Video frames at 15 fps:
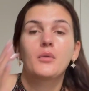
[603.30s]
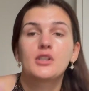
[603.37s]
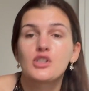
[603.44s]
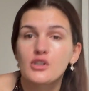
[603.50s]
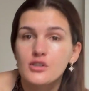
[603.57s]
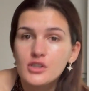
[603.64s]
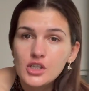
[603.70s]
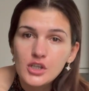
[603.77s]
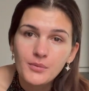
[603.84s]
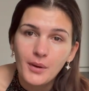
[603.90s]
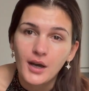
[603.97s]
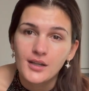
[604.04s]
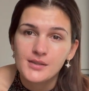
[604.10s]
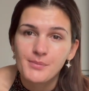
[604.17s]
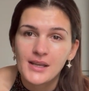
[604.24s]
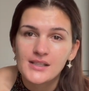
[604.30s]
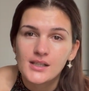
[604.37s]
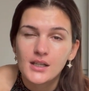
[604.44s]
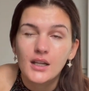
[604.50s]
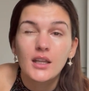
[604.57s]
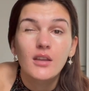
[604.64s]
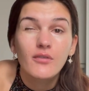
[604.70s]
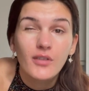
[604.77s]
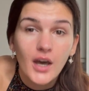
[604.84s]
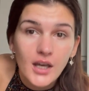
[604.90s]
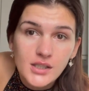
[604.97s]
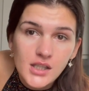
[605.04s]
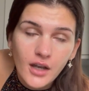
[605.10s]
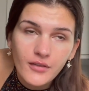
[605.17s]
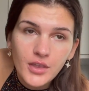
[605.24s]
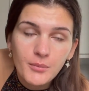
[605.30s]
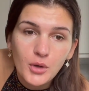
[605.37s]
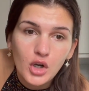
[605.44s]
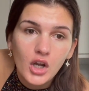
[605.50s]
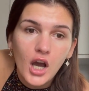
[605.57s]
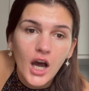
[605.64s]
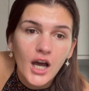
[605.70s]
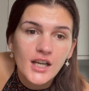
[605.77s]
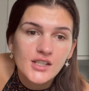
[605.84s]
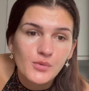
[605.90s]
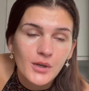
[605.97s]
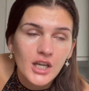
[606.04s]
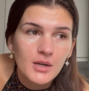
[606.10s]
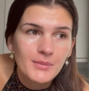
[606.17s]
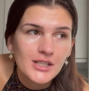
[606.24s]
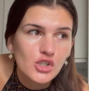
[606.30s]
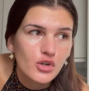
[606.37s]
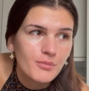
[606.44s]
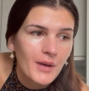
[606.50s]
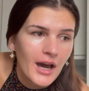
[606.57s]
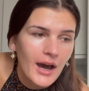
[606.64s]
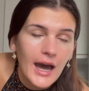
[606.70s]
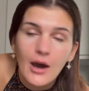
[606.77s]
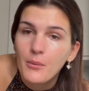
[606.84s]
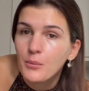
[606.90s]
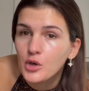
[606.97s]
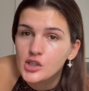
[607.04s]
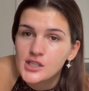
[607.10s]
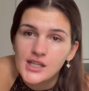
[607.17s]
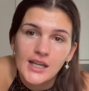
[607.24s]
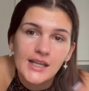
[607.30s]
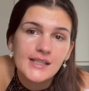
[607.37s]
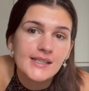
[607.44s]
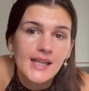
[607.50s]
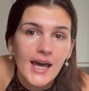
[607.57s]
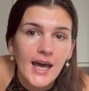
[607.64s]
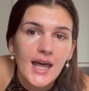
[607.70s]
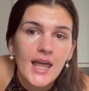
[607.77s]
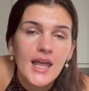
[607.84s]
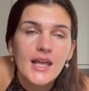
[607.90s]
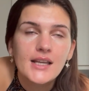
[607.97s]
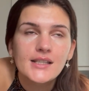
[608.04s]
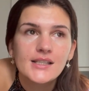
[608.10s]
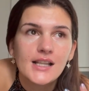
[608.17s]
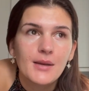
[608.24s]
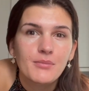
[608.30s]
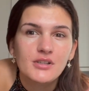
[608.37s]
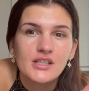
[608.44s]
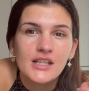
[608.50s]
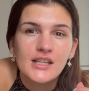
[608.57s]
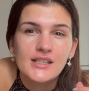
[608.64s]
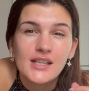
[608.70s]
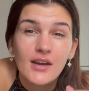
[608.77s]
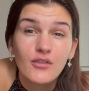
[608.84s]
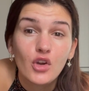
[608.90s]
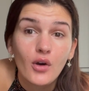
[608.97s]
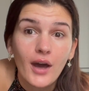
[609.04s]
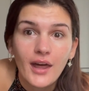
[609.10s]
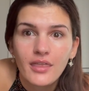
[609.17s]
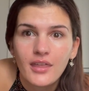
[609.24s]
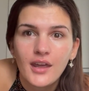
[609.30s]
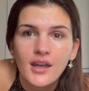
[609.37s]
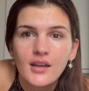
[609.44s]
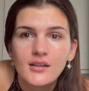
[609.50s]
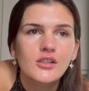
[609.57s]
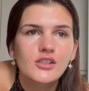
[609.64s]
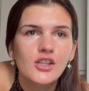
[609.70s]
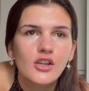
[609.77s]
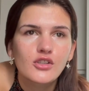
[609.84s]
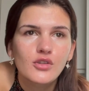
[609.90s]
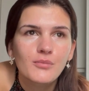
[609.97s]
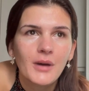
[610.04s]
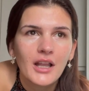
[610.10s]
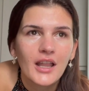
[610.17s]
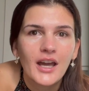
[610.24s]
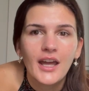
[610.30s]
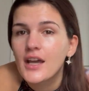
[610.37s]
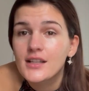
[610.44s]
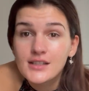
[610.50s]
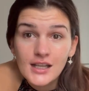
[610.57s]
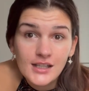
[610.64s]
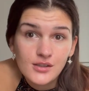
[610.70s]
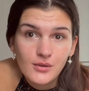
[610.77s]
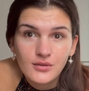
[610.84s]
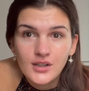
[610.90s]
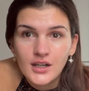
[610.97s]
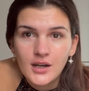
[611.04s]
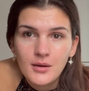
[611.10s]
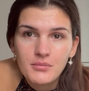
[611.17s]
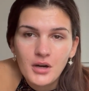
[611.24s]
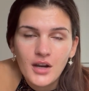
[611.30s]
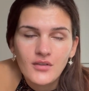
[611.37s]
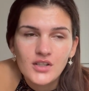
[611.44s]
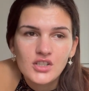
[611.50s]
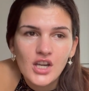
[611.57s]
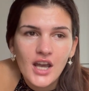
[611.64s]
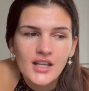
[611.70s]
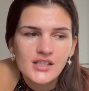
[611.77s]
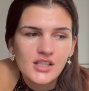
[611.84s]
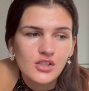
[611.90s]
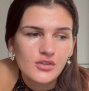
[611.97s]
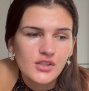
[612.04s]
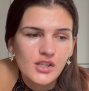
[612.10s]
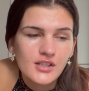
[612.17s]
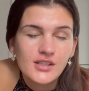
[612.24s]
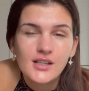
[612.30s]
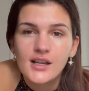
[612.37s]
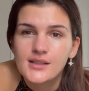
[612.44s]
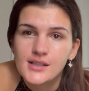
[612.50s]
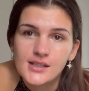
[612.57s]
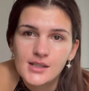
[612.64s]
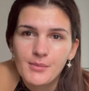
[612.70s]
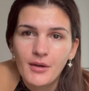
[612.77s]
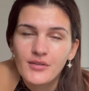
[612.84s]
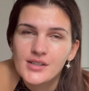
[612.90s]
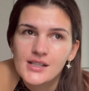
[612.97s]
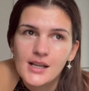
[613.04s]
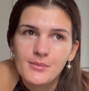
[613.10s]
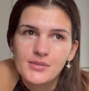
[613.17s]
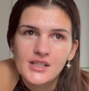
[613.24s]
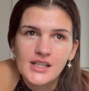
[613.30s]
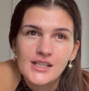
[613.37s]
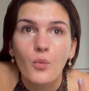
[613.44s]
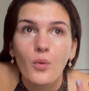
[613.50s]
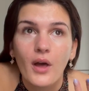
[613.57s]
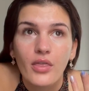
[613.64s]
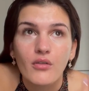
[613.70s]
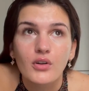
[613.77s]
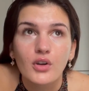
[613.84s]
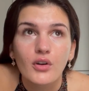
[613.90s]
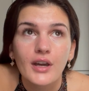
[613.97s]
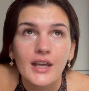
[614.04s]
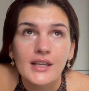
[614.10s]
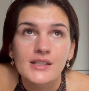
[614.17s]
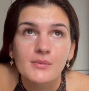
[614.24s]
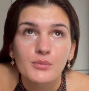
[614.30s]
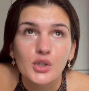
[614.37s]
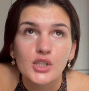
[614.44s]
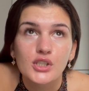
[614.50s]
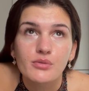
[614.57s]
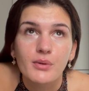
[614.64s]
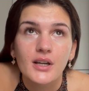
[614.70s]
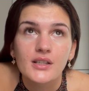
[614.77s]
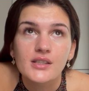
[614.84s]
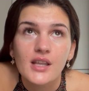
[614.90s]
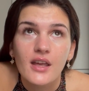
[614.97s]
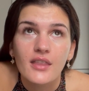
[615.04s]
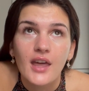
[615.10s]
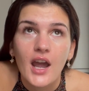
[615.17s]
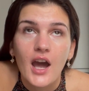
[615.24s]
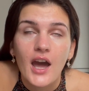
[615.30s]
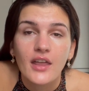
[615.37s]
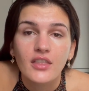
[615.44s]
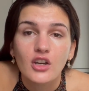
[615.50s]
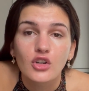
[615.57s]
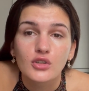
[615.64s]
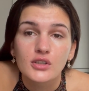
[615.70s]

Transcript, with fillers: We're doing two parts basically. The first half of the podcast, we're going to be talking about how important it is that celebrities have your ethics. So talking about like Taylor Swift and her private jets, and also discussing some other celebrities, whether or not it is important to us that they are ethical.